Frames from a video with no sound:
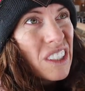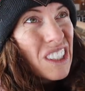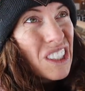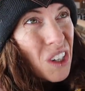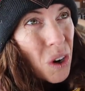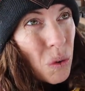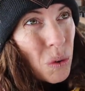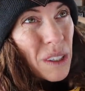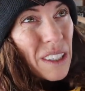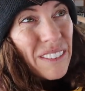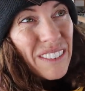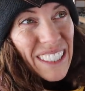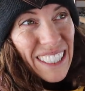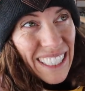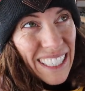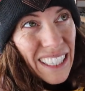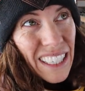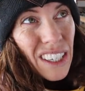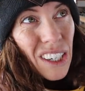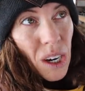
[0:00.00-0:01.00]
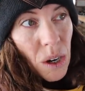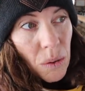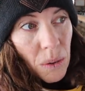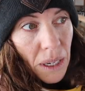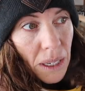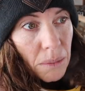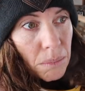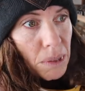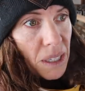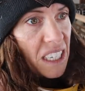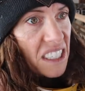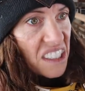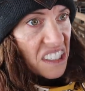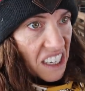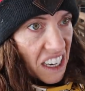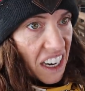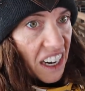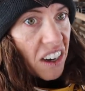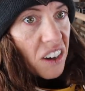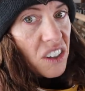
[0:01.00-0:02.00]
you don't even need it going because
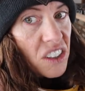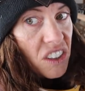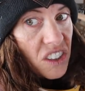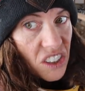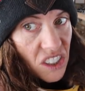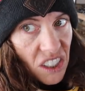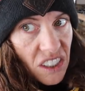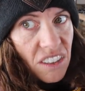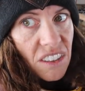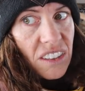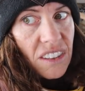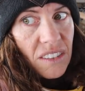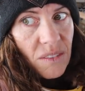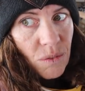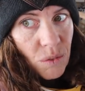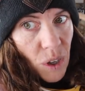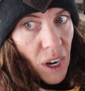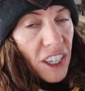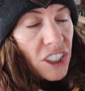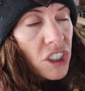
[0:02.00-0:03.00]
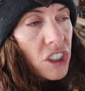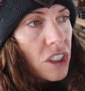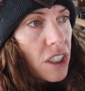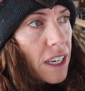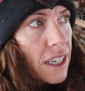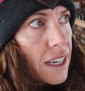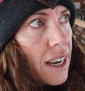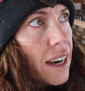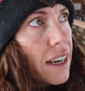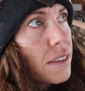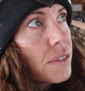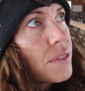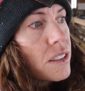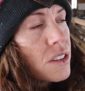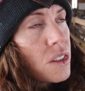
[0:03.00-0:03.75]
the air is just fresh enough.